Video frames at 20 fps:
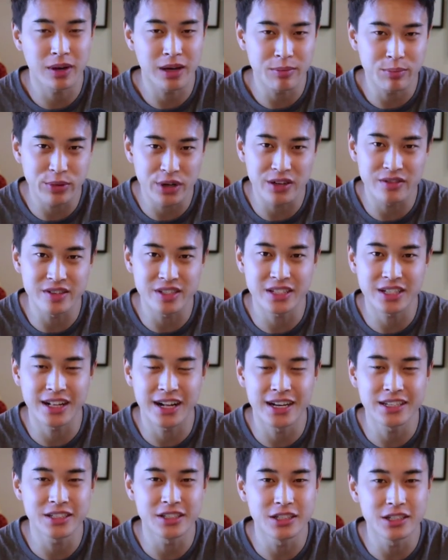of my previous
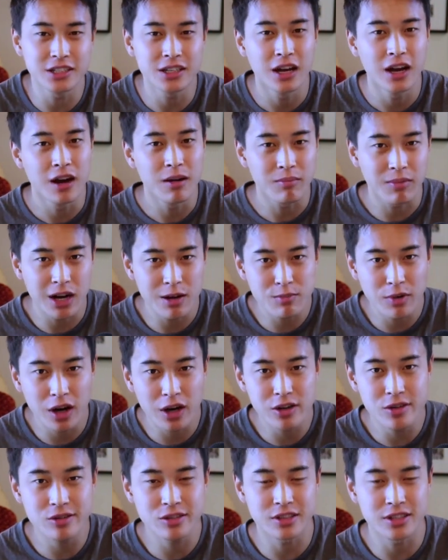classes, my
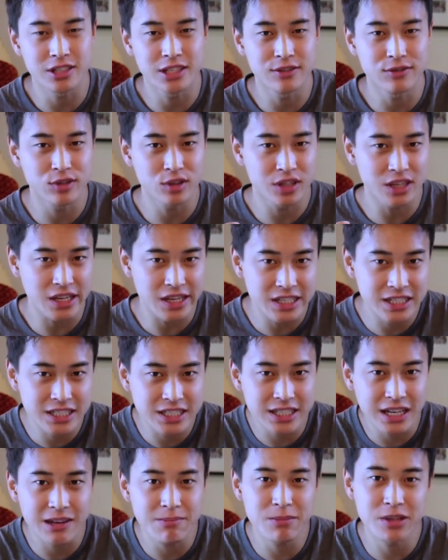motto is to give you the
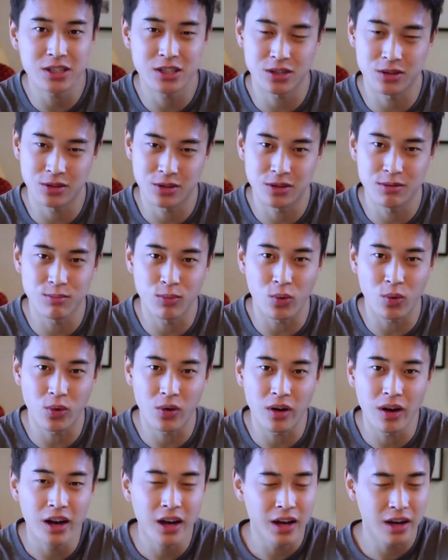excitement to learn
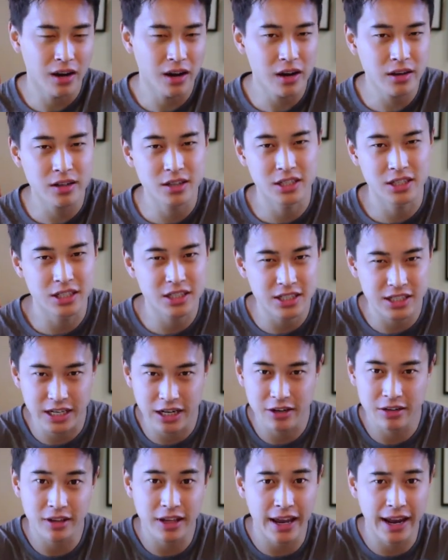more, not
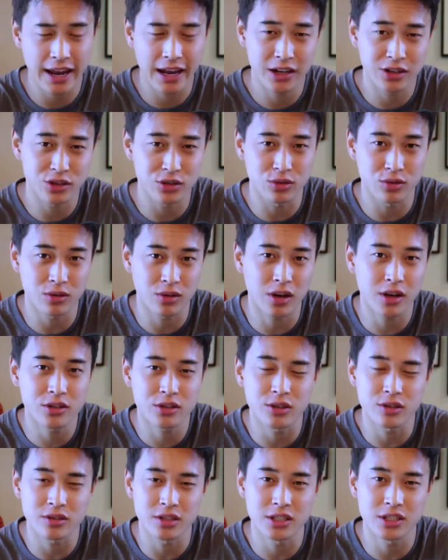necessarily hand you
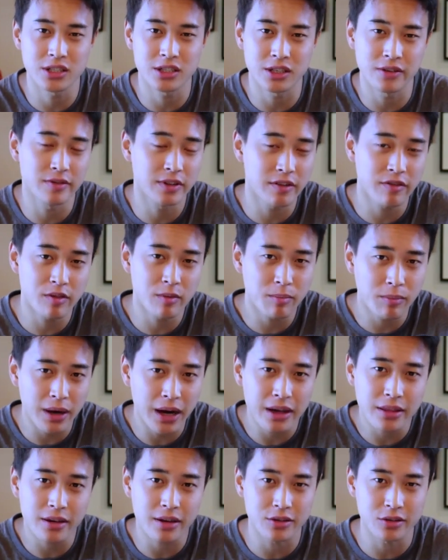laundry lists of different
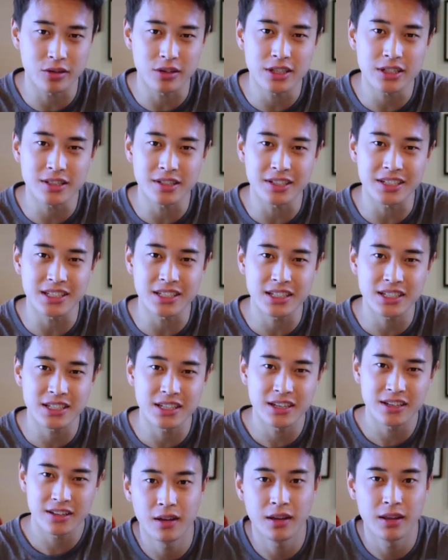Python utilities.
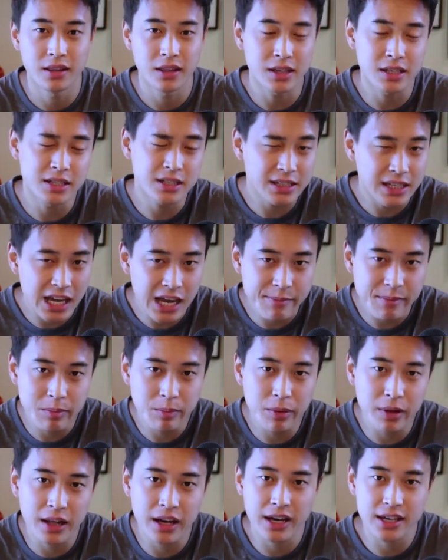The same
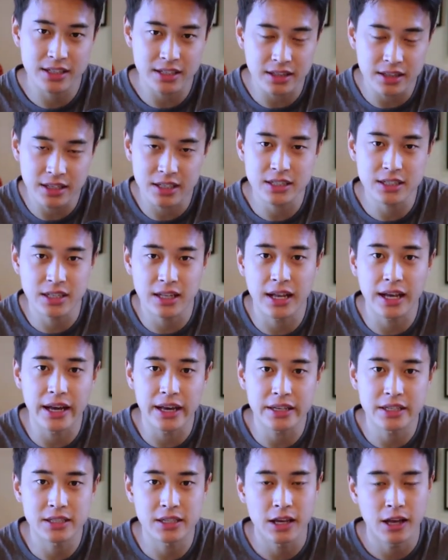applies in this
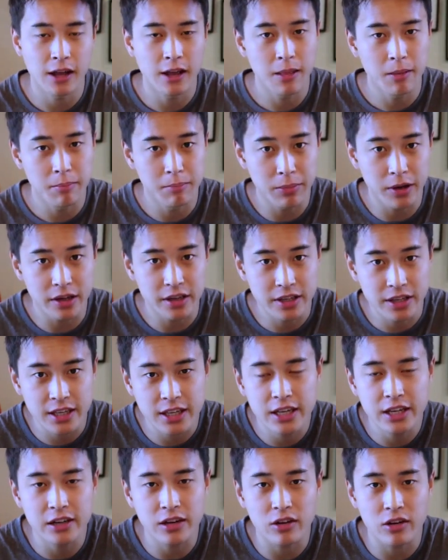class, but
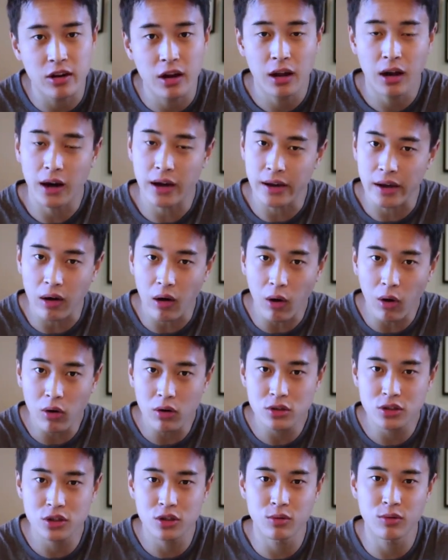here, I
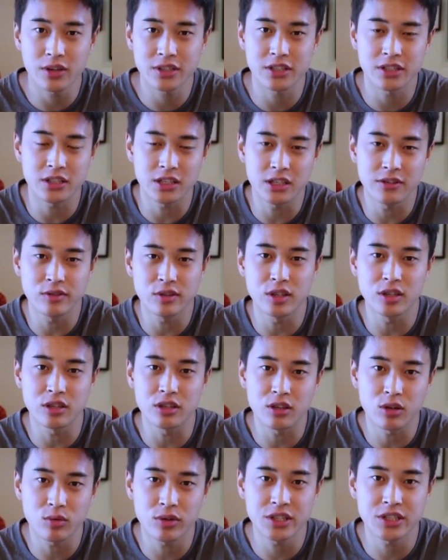also want to give you
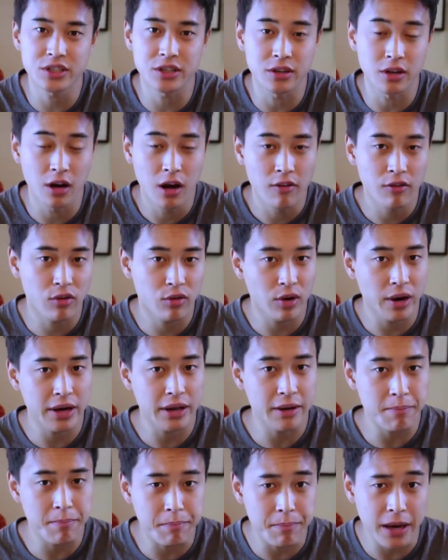the intuition for
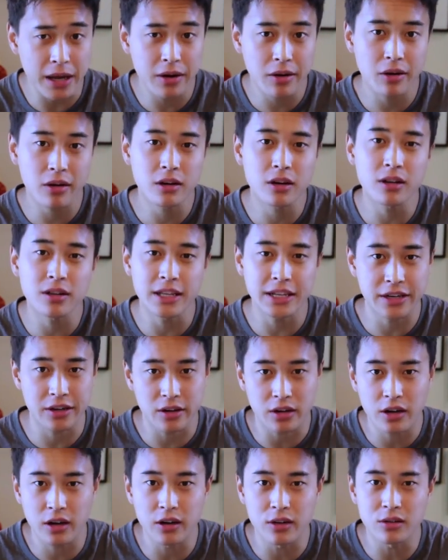writing better,
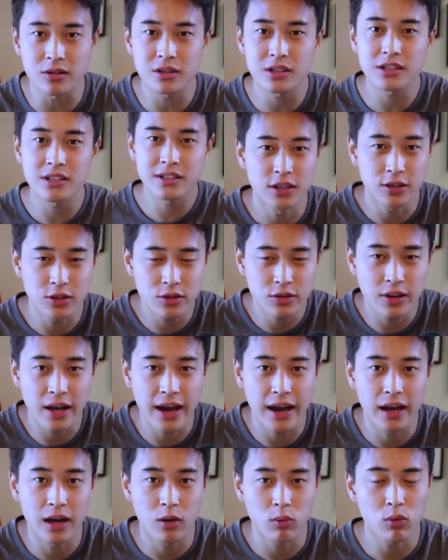cleaner code. To do
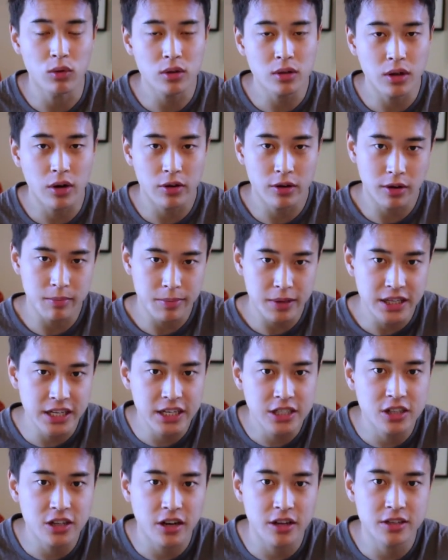that, we'll code up
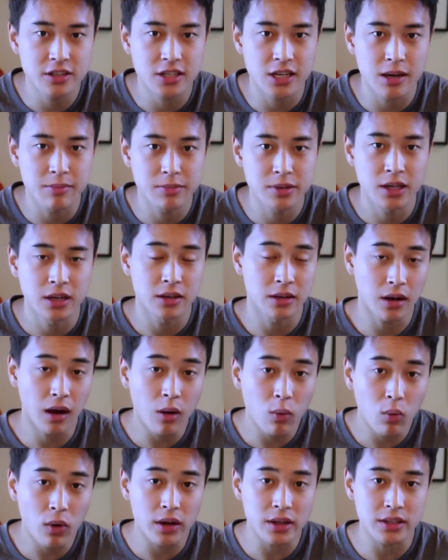each concept,
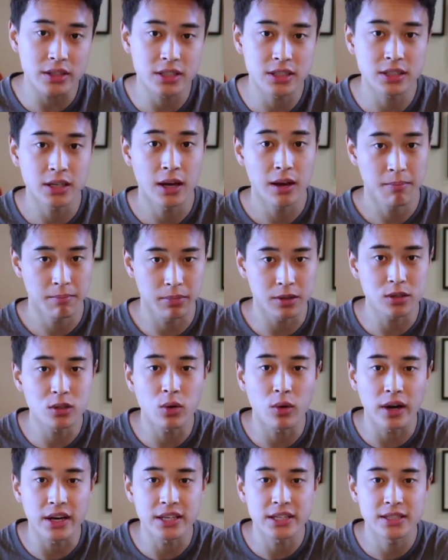not once, but
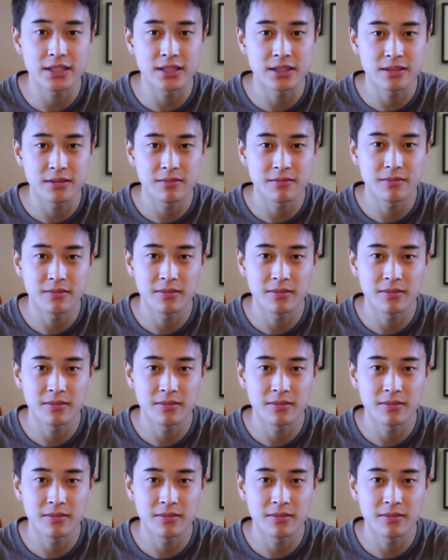twice.